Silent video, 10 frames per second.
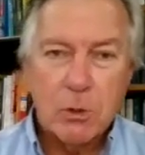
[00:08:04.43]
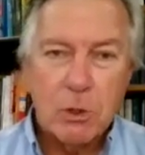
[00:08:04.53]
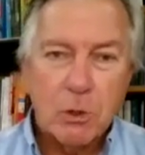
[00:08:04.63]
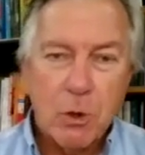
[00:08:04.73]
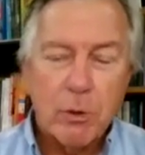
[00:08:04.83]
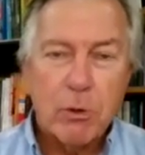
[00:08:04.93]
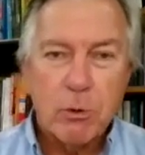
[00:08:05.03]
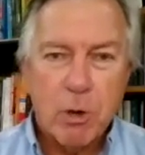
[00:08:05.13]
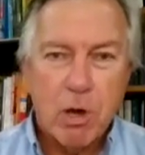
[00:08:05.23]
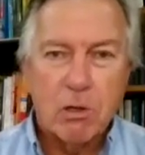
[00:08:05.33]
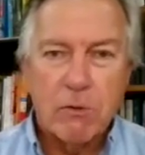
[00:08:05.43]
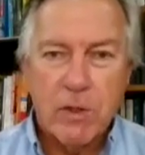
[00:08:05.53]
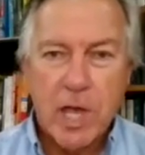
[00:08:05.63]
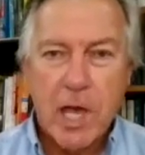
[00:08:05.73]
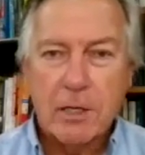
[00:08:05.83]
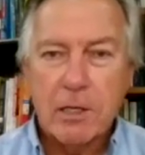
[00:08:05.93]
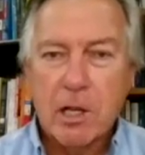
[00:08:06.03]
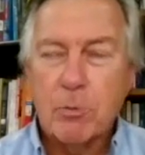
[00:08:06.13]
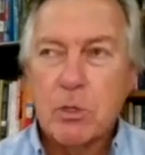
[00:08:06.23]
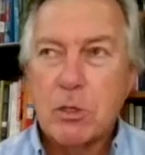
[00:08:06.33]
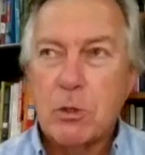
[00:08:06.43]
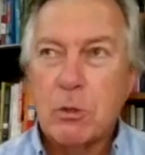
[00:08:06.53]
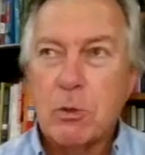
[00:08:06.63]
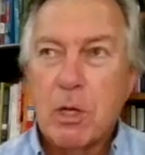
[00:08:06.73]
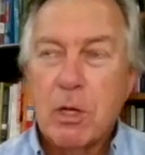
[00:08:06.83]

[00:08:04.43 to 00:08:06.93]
So going through all of that helped you